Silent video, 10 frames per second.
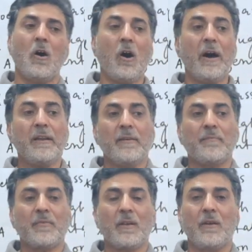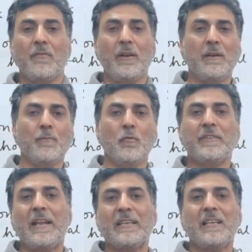Or will it
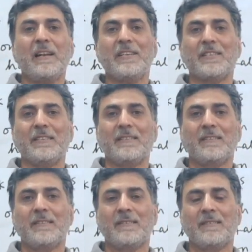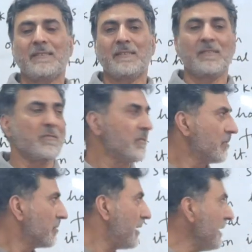move with an acceleration?
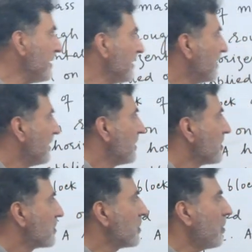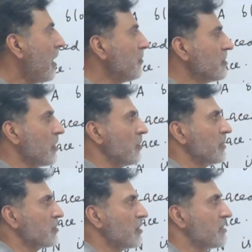Right? So how to
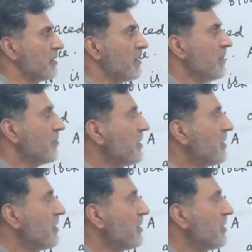solve this question?